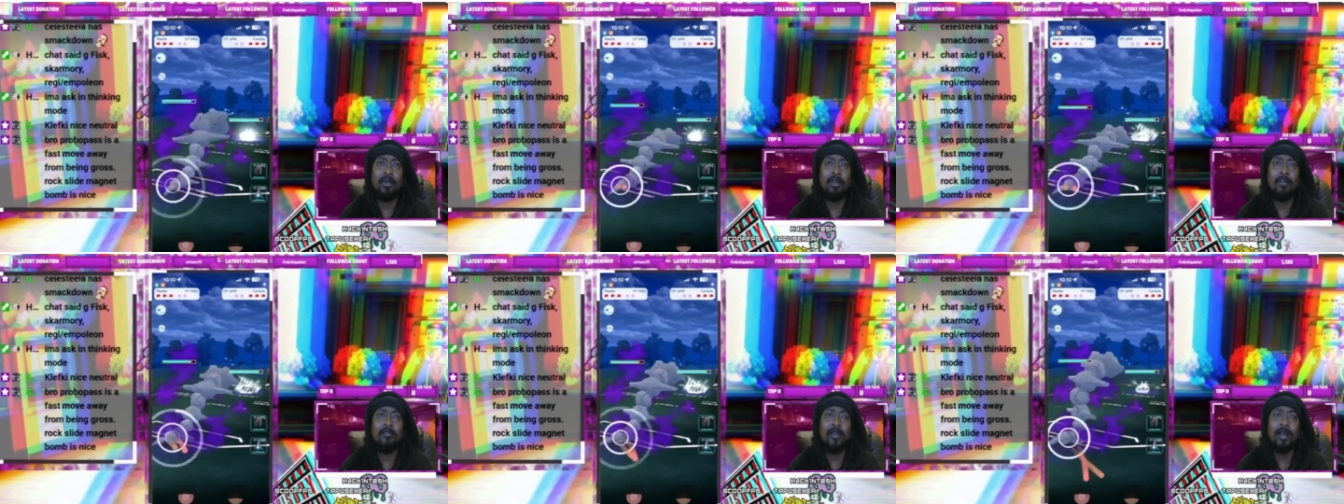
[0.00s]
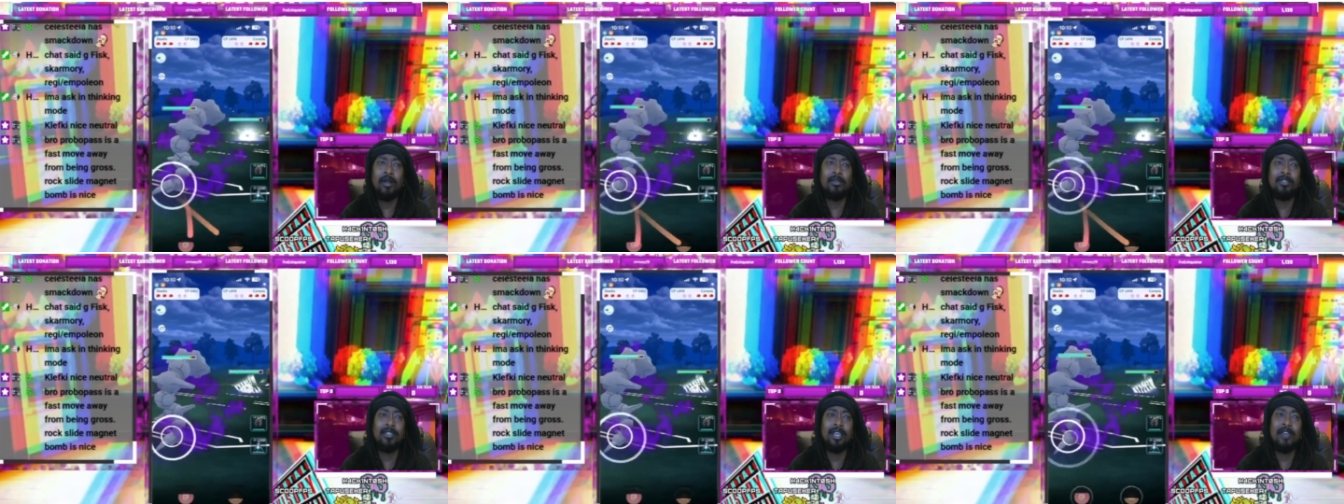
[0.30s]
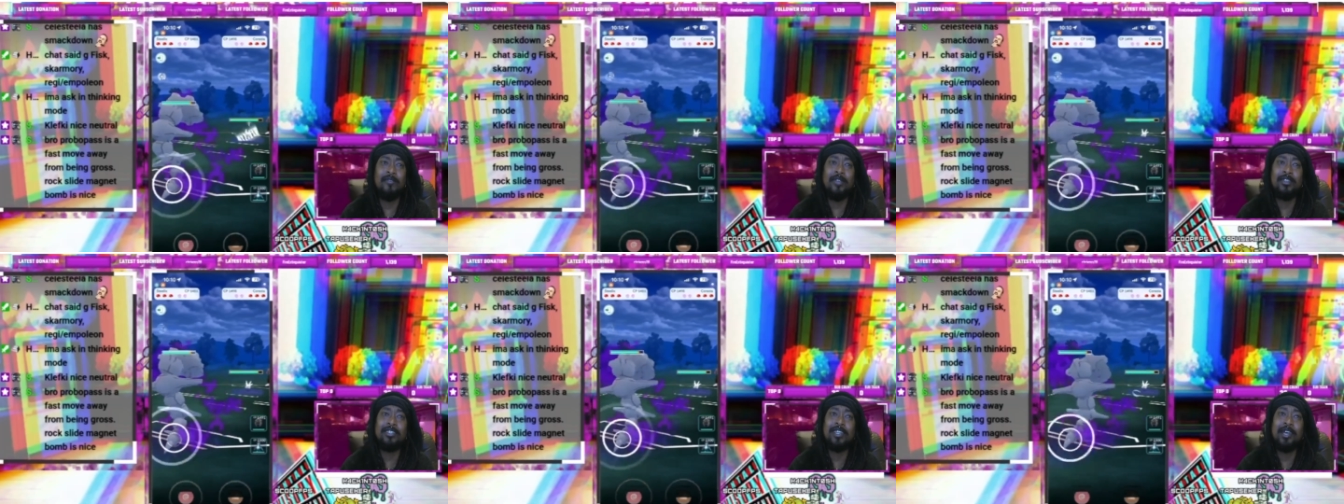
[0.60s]
if I
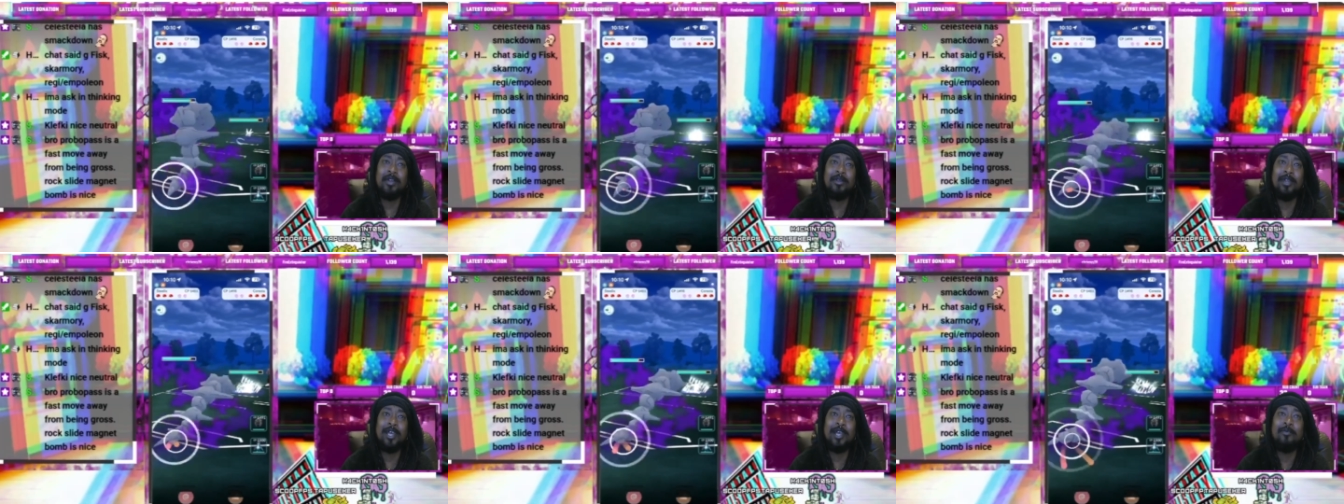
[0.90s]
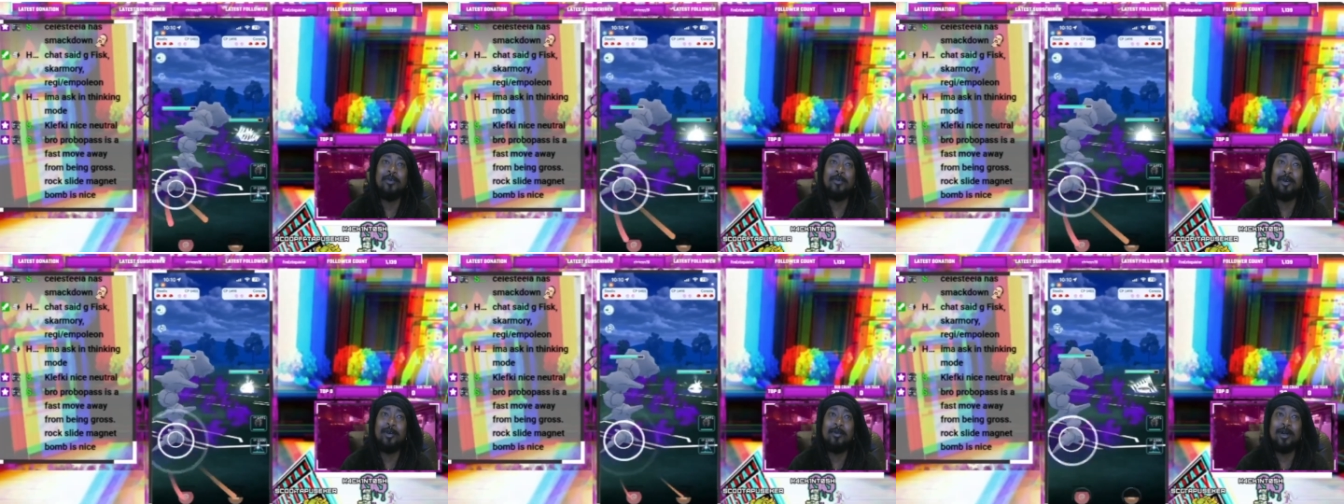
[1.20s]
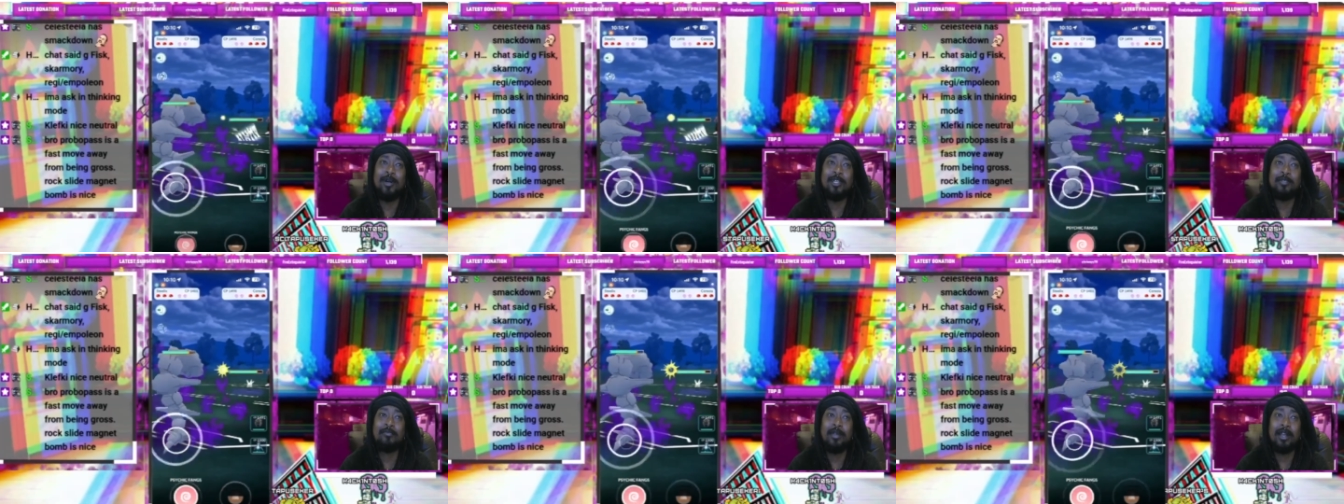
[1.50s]
say I don't like a
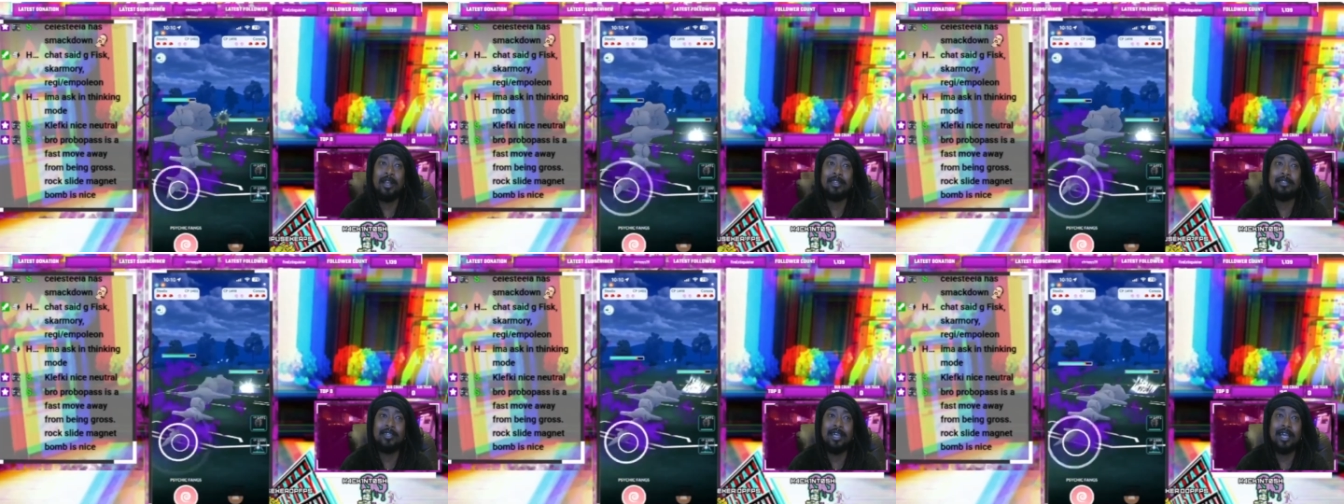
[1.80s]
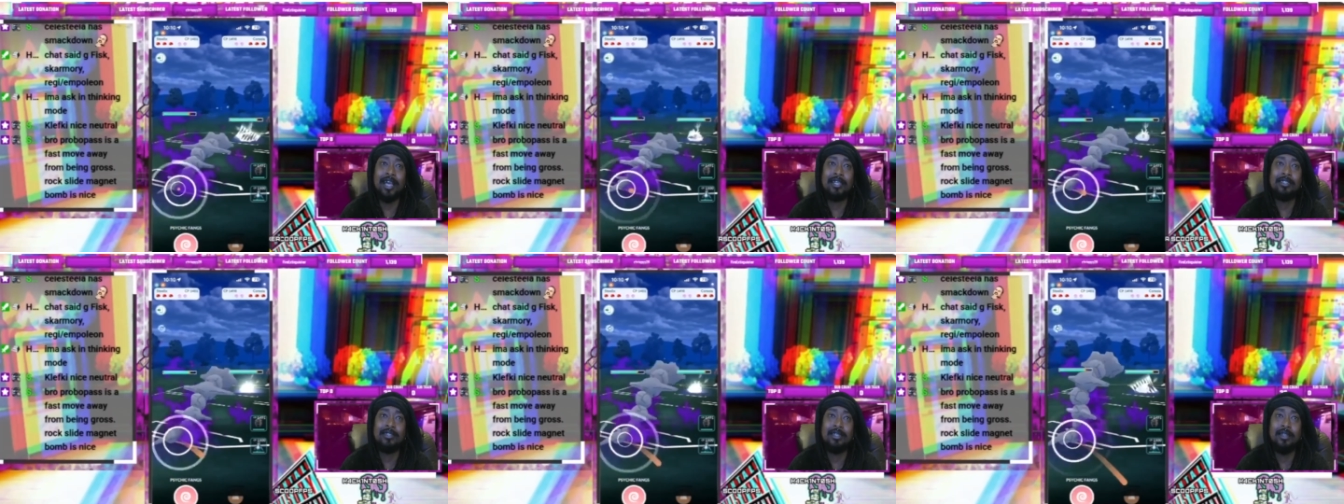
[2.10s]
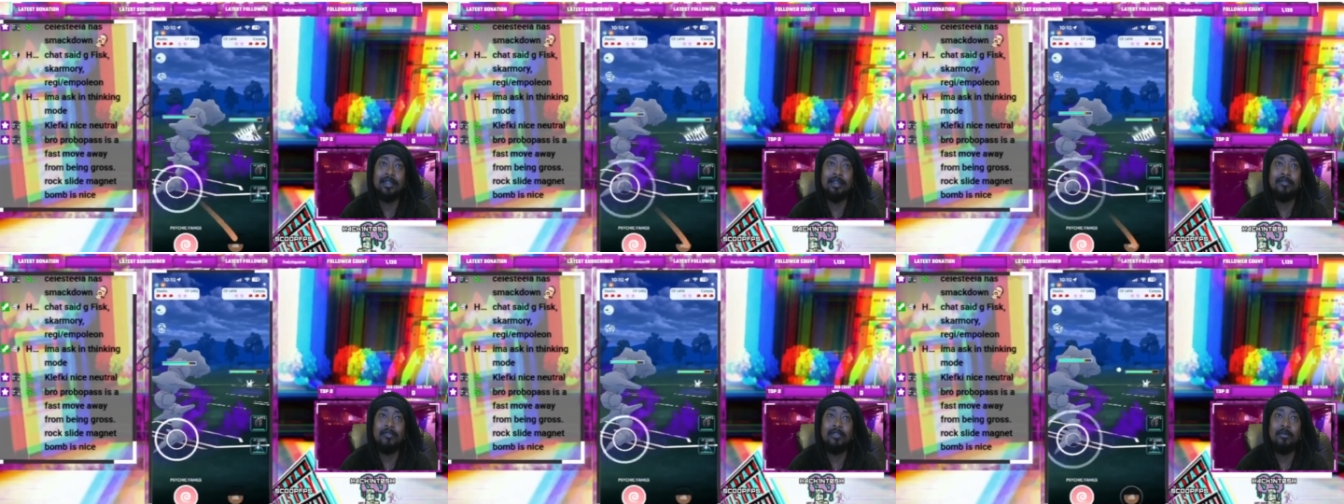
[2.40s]
Pokemon, it's probably because I actually
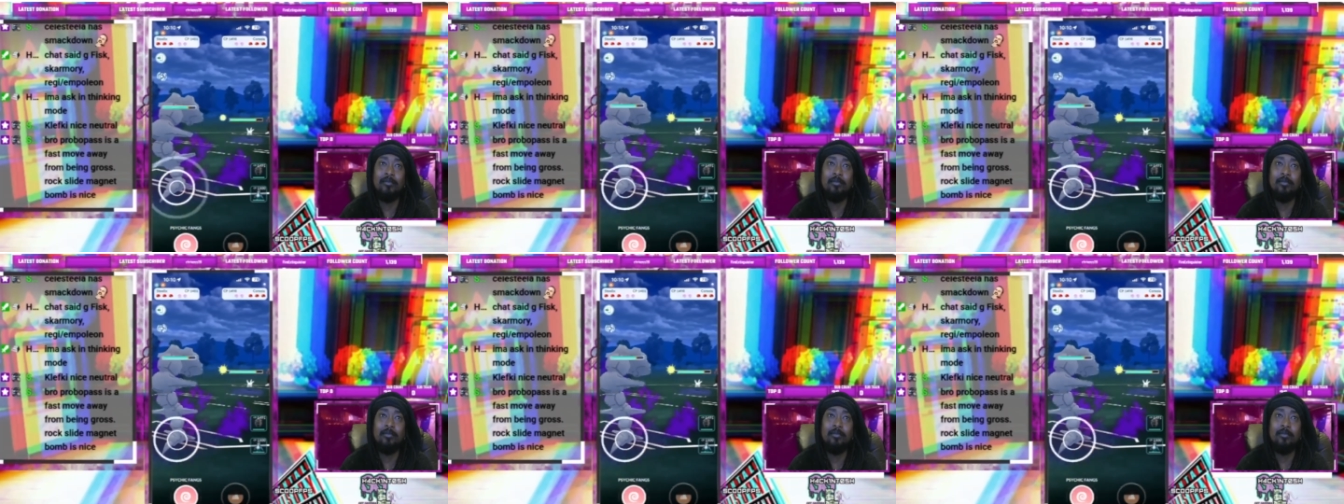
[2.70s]
love it.